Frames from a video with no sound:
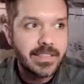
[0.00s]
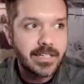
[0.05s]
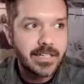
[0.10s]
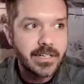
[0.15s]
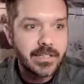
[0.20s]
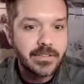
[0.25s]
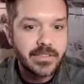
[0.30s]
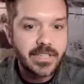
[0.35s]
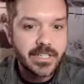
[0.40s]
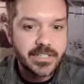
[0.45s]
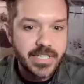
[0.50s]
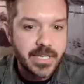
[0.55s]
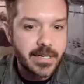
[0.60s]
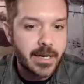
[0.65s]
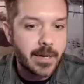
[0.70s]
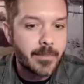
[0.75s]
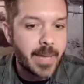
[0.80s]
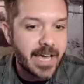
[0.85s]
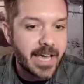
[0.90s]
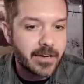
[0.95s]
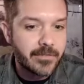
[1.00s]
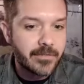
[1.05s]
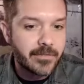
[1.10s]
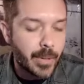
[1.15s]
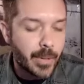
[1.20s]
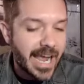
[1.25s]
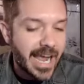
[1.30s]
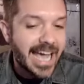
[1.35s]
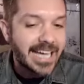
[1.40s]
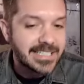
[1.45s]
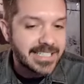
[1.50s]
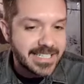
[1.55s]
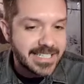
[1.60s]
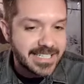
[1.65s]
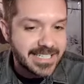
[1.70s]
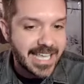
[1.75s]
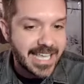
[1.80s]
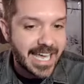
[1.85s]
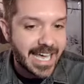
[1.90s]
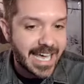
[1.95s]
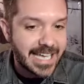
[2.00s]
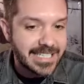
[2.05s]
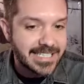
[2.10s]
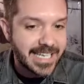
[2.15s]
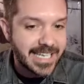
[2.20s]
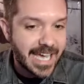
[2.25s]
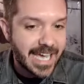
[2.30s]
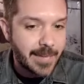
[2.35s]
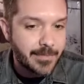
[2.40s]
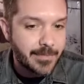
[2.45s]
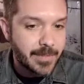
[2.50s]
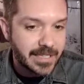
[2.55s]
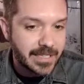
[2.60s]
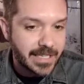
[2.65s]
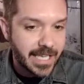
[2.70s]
there there's an amount of practice that has to happen